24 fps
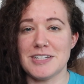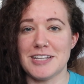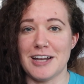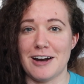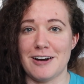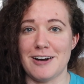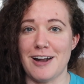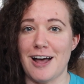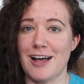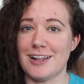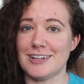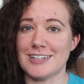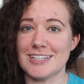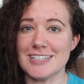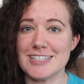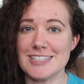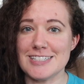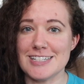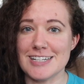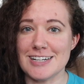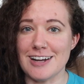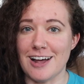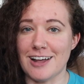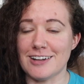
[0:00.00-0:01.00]
They're not
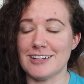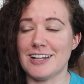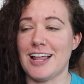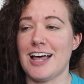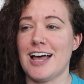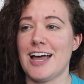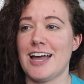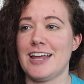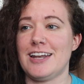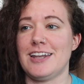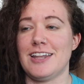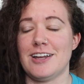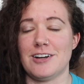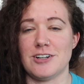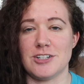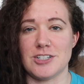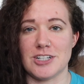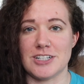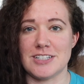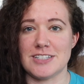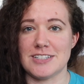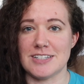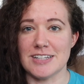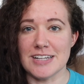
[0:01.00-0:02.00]
listed online, they're
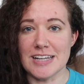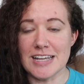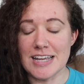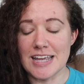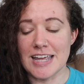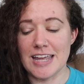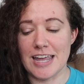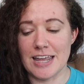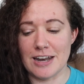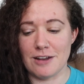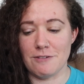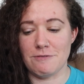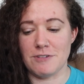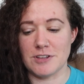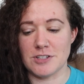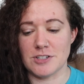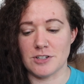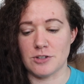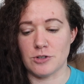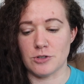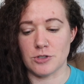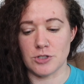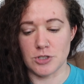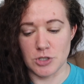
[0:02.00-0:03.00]
just in a
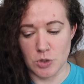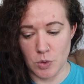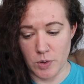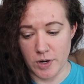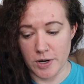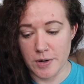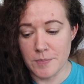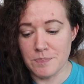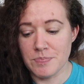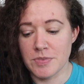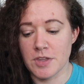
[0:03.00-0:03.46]
physical store.